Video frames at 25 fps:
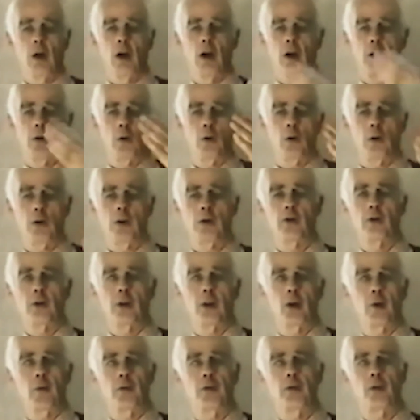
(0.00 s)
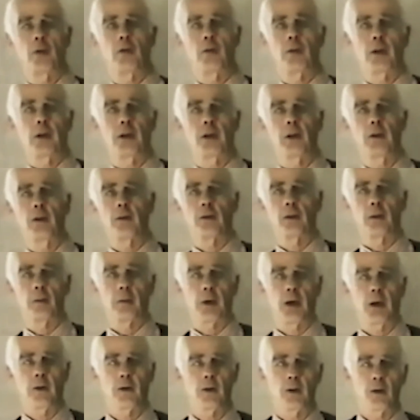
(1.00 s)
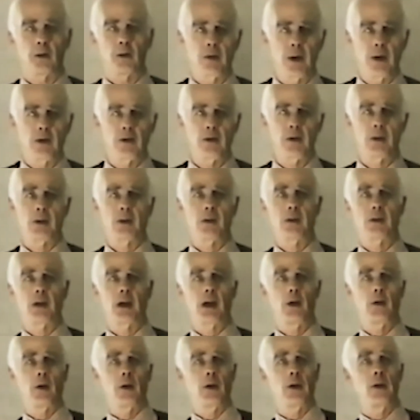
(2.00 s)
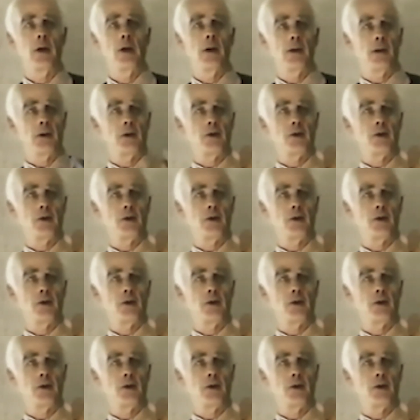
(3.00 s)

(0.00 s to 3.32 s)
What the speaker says: on all the slopes of the hills and mountains facing the tower,